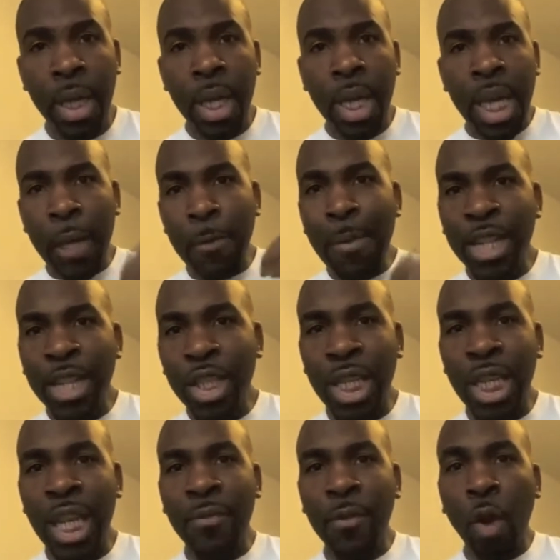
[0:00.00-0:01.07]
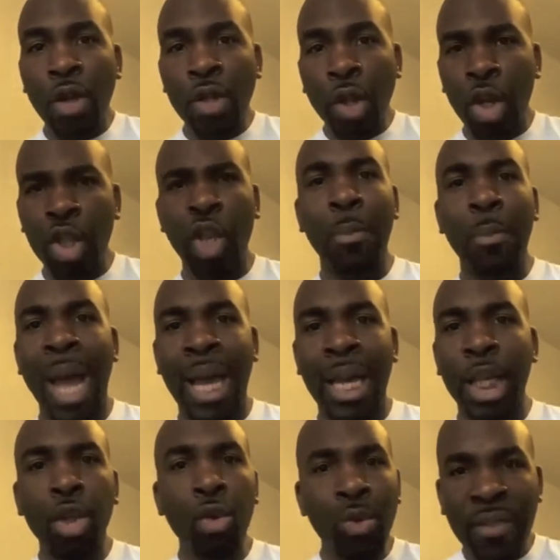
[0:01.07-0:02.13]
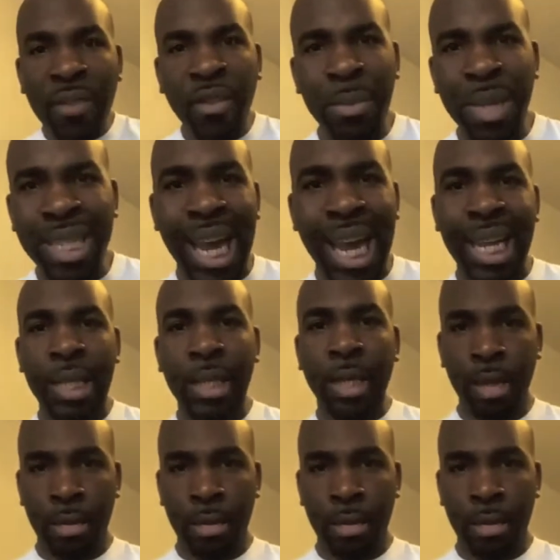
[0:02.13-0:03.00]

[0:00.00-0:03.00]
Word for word: Imagine if God's got your back, you'll never be tired.